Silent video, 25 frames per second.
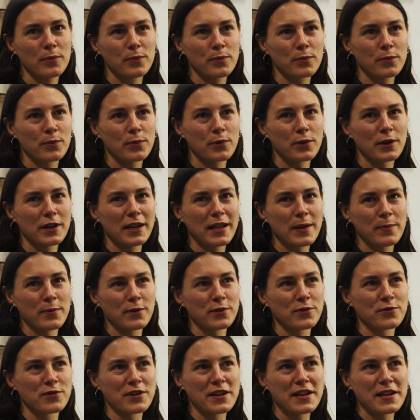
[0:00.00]

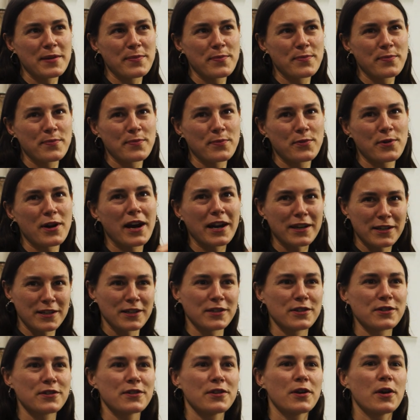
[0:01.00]
preliminary
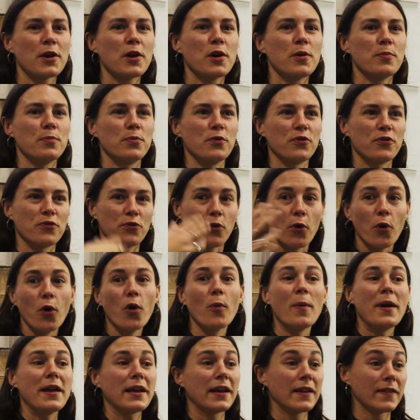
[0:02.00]
practice before
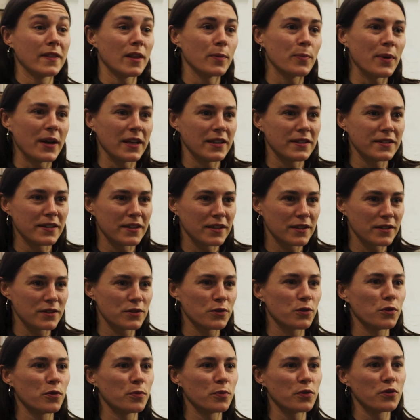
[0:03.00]
making the paintings
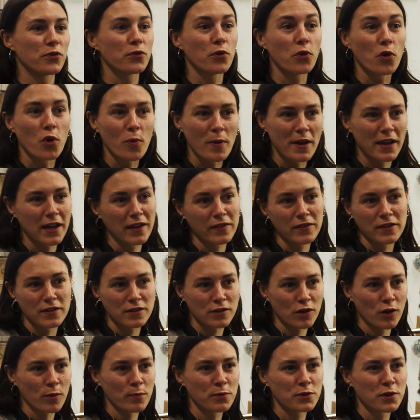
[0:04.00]
or before making the
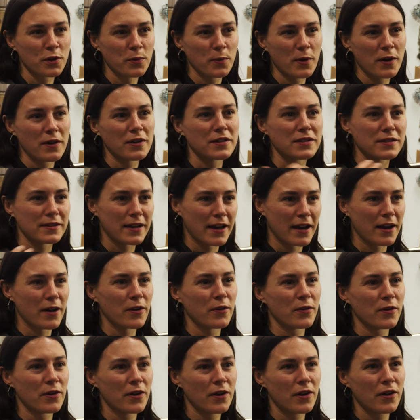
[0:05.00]
sculpture, whereas
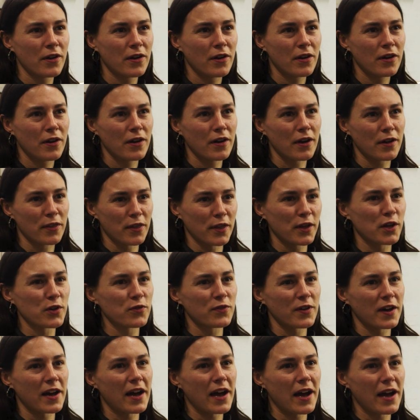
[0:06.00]
now I think of
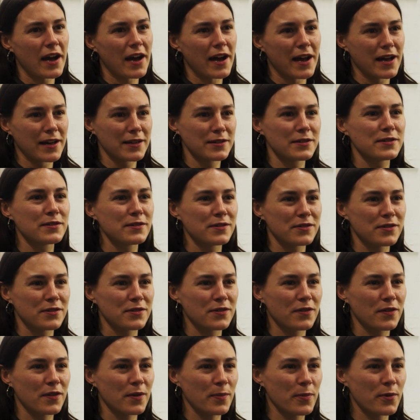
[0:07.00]
it as
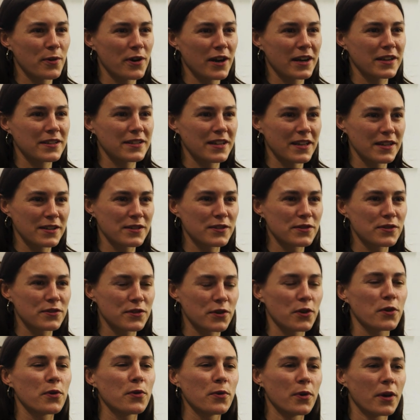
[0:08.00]
the practice.
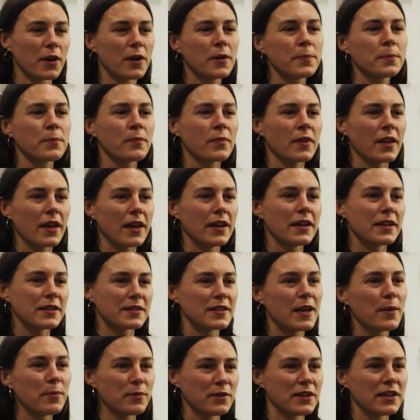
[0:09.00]
So
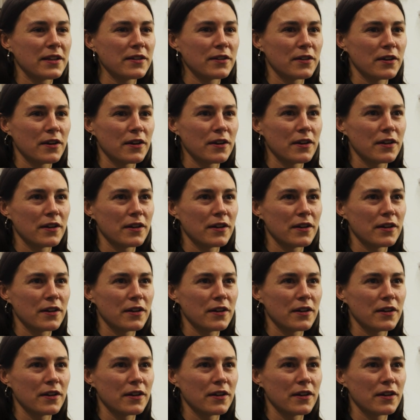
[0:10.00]
accepting that